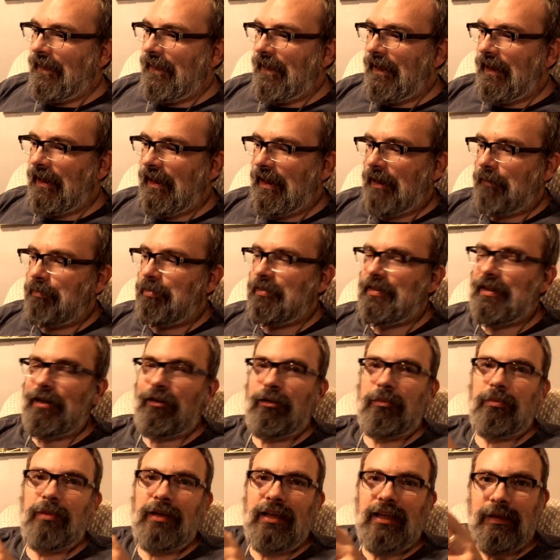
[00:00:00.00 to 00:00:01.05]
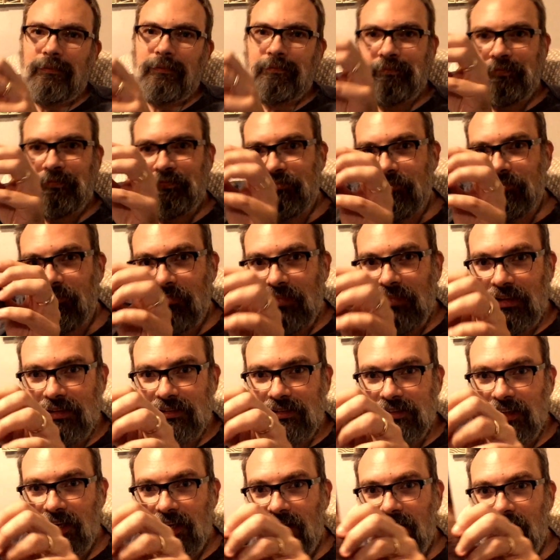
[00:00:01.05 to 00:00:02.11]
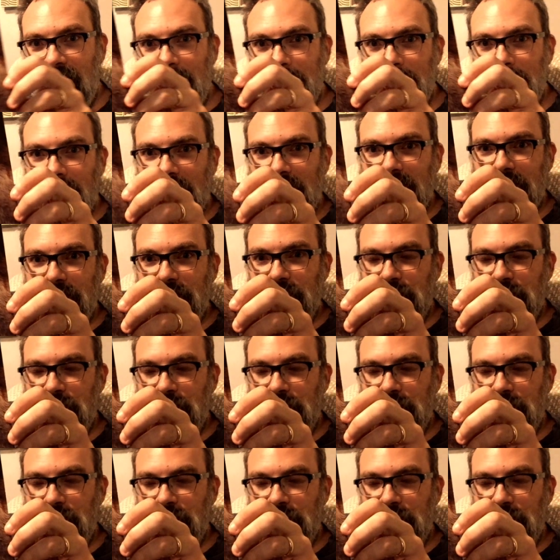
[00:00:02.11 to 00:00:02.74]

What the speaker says: But that would be Tom